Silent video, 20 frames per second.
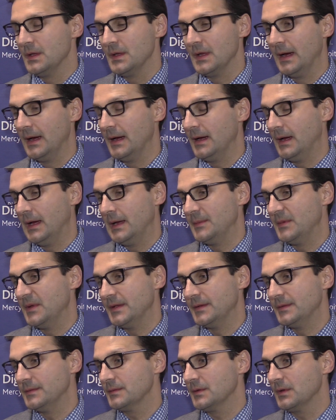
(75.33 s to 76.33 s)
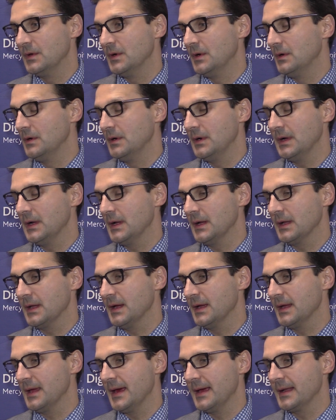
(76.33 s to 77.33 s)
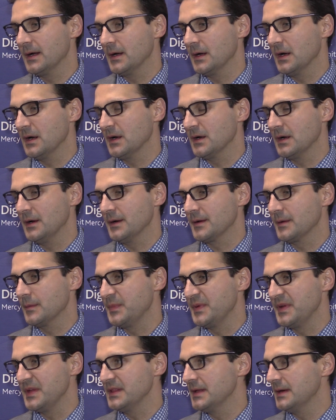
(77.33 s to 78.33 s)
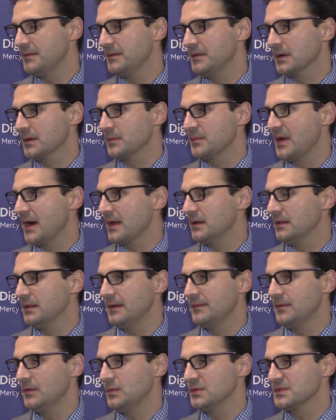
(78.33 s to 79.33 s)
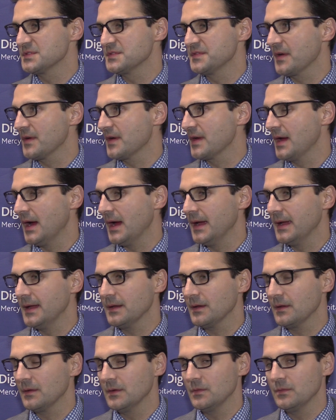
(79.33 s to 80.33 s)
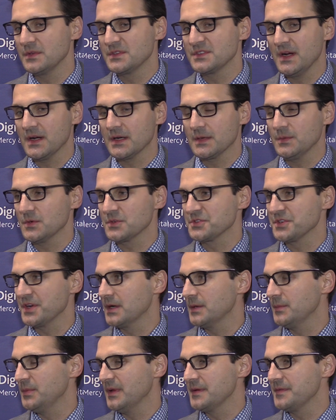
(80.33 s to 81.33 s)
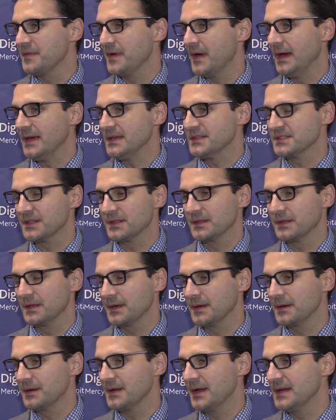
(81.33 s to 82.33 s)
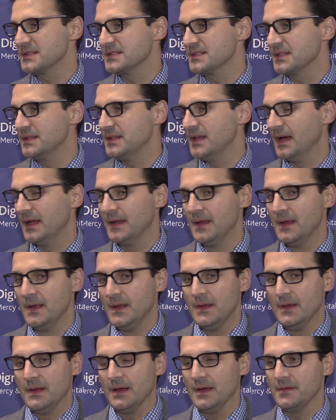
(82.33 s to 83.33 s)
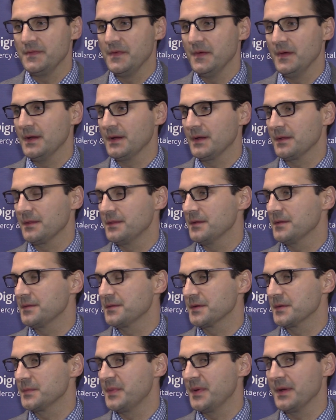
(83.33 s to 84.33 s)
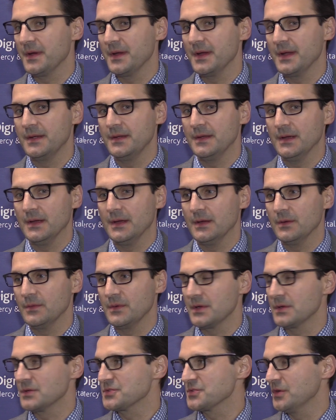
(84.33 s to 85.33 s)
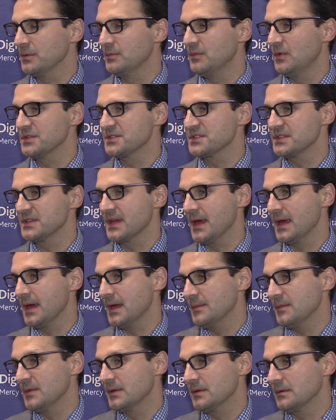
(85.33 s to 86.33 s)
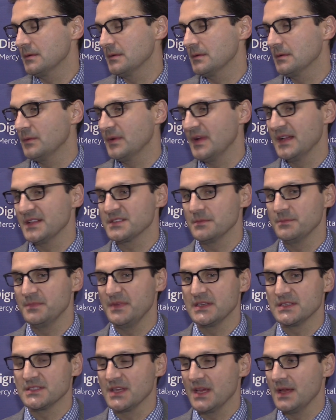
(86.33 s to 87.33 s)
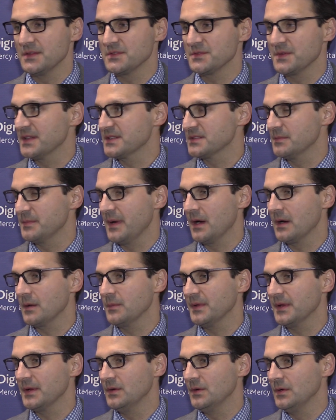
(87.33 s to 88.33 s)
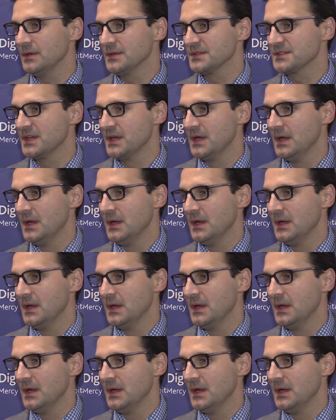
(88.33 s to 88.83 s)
yeah, I mean, you know, uh, again, our, our, our, compete level, our battle level was very high. You know, we talked about trying to play fast, and, and our guys did that. I feel like at the third period, uh, we controlled most of the game, and, you know, we had some big saves, we had some power play goals.